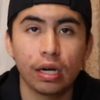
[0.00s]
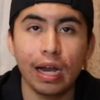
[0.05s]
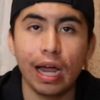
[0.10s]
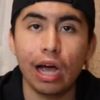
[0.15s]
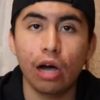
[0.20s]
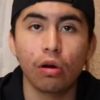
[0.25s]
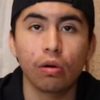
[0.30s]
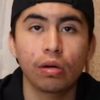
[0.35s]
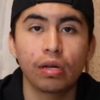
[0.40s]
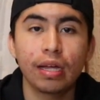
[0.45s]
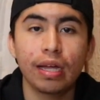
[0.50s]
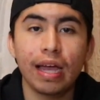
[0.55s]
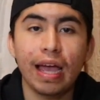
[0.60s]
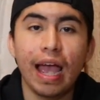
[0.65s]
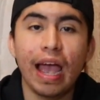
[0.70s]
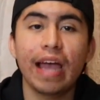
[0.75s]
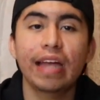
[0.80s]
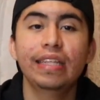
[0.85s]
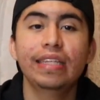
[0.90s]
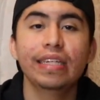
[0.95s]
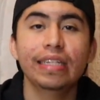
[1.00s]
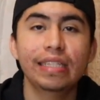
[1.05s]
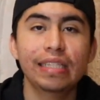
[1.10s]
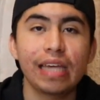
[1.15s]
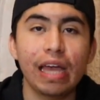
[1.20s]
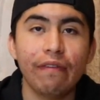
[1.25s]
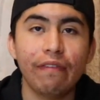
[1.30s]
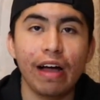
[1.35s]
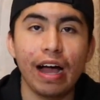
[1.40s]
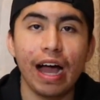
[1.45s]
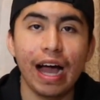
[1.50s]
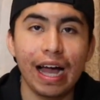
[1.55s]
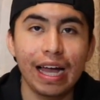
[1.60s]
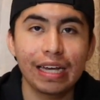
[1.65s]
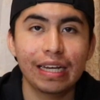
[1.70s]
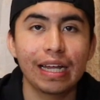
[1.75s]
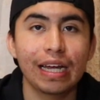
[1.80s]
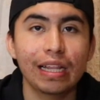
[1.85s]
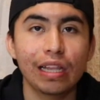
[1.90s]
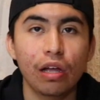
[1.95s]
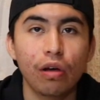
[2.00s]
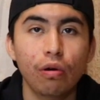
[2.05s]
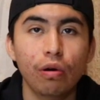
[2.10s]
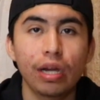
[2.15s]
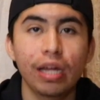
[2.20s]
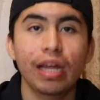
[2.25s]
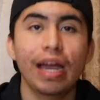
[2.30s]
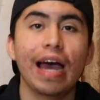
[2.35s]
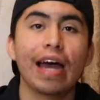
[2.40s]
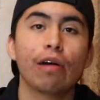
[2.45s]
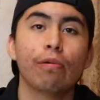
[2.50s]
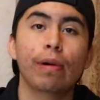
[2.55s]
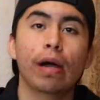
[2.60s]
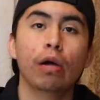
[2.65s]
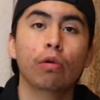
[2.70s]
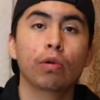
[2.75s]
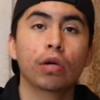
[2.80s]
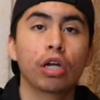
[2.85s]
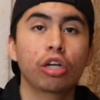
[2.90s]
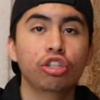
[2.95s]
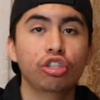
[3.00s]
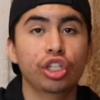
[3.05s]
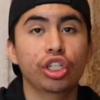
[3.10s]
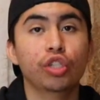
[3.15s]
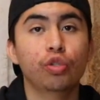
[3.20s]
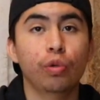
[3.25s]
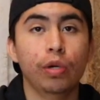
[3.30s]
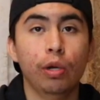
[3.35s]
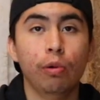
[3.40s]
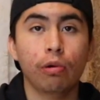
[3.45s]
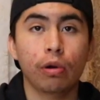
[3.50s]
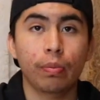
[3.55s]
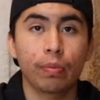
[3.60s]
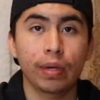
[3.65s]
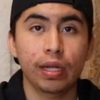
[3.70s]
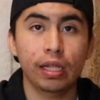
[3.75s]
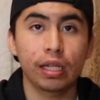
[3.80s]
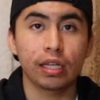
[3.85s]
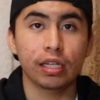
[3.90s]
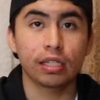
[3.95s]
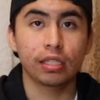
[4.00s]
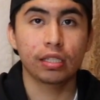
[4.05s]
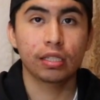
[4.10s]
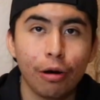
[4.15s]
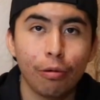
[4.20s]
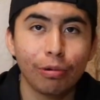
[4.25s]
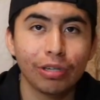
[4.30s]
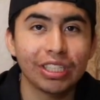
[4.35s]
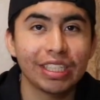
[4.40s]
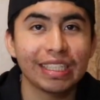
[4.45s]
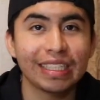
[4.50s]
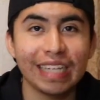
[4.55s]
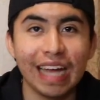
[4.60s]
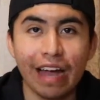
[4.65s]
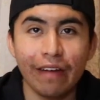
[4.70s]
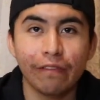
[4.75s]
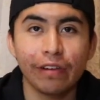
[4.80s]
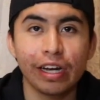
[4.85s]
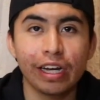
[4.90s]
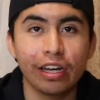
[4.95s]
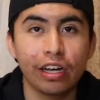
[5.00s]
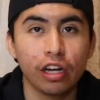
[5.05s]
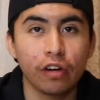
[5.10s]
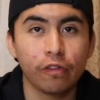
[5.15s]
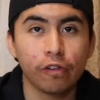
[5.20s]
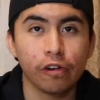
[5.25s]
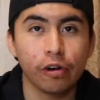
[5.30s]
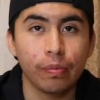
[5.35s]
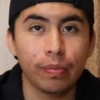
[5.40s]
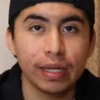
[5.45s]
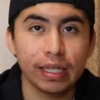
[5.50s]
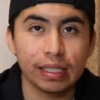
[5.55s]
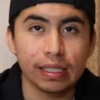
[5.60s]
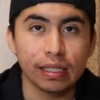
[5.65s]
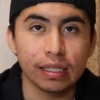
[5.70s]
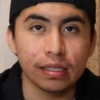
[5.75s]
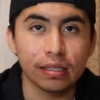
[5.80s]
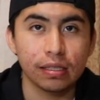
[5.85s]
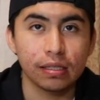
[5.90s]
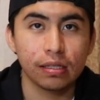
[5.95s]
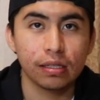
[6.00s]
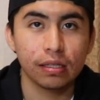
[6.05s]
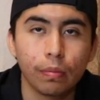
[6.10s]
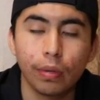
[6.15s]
Now, AT&T have a high debt load at around $121 billion, which is not very good for a business.